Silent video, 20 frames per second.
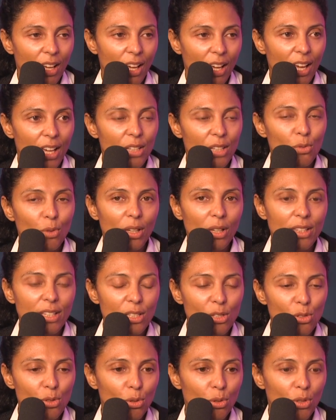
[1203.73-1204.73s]
And what they
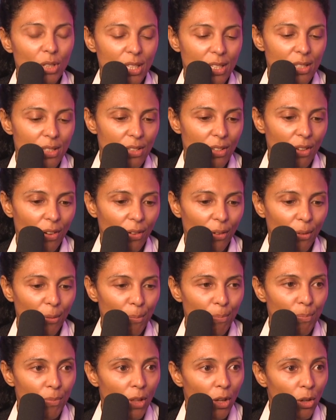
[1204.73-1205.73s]
do is,
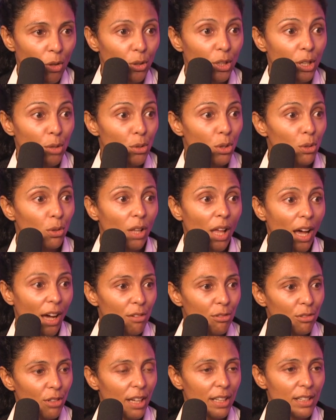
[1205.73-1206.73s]
we all
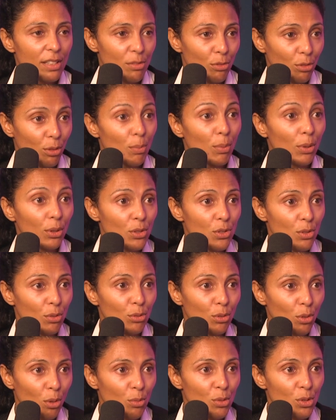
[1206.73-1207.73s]
have like different pairs of
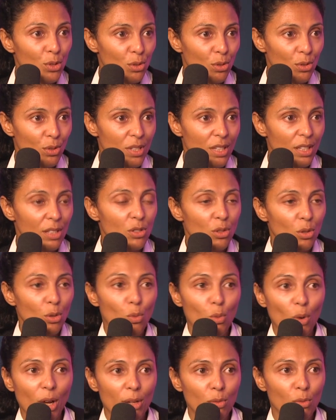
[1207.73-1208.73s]
chromosomes. And so
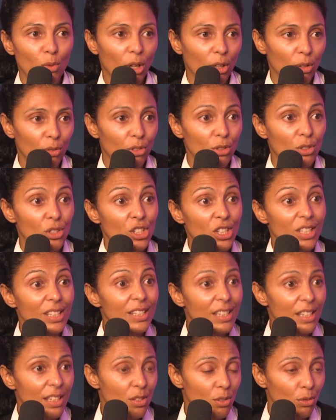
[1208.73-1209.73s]
when one of the gene
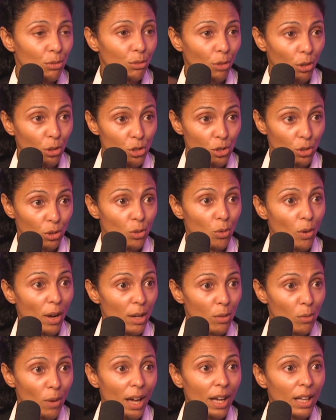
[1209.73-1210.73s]
doesn't function
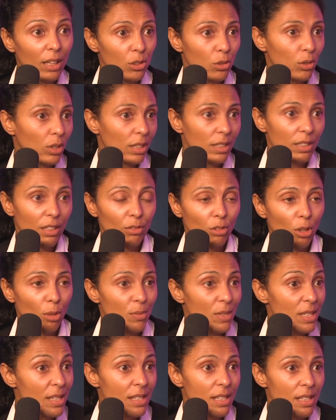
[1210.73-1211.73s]
quite well, you can develop
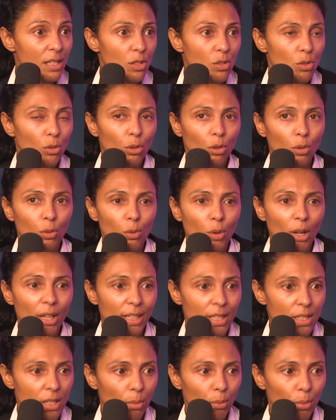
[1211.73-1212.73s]
disease. So one
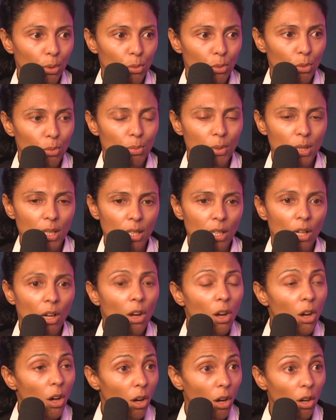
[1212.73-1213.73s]
example would be
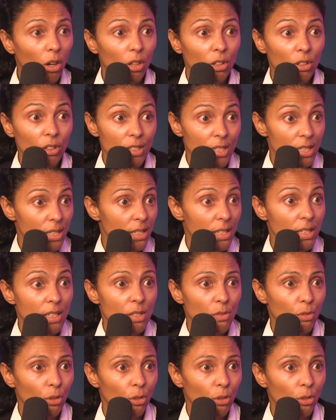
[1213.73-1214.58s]
Earler disease.